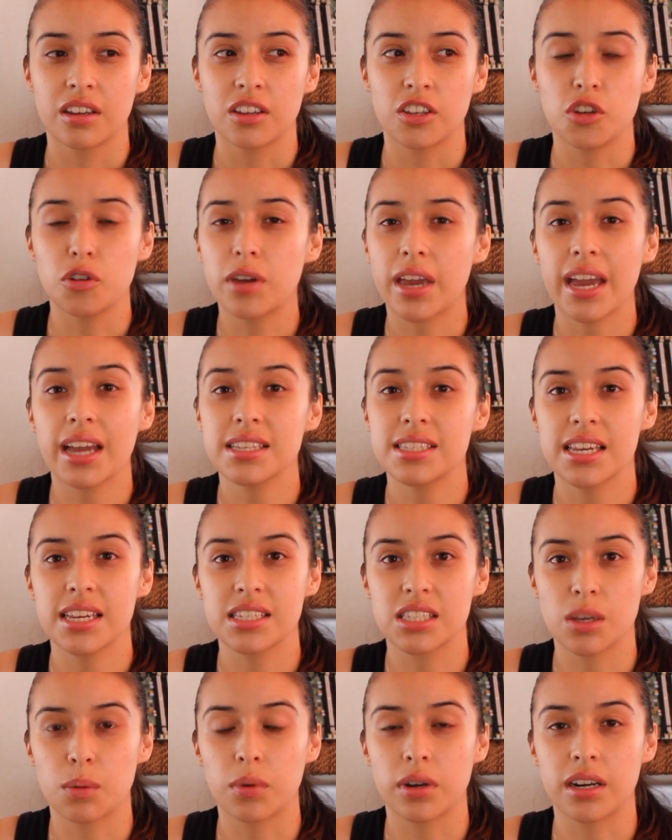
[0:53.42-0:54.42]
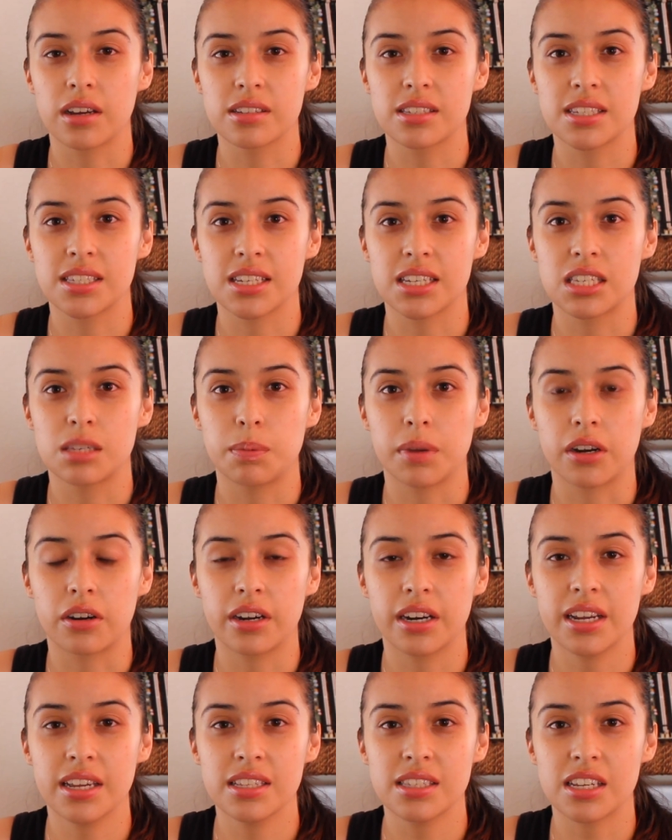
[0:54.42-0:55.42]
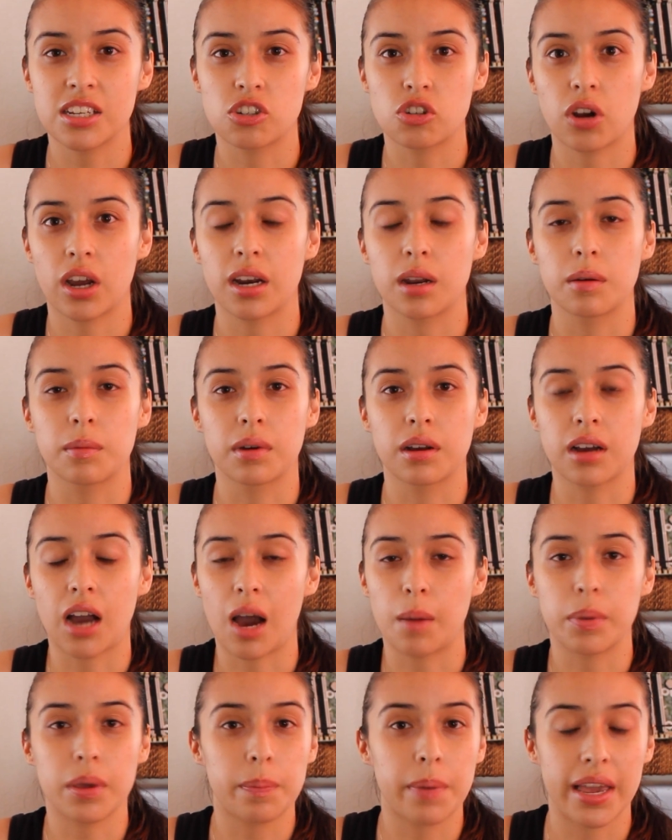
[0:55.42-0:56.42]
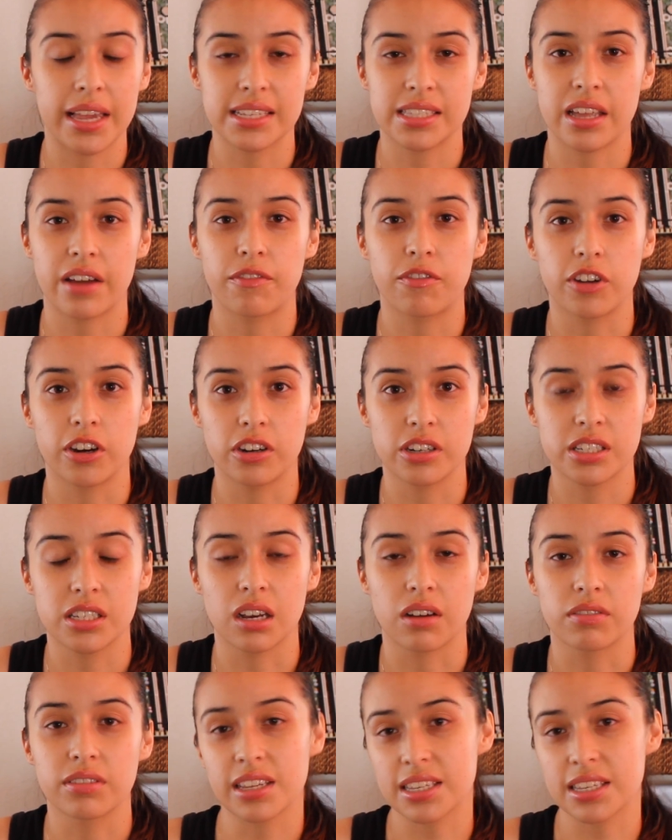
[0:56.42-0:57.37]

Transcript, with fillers: you can't take someone else's experience and try to copy paste that for yourself.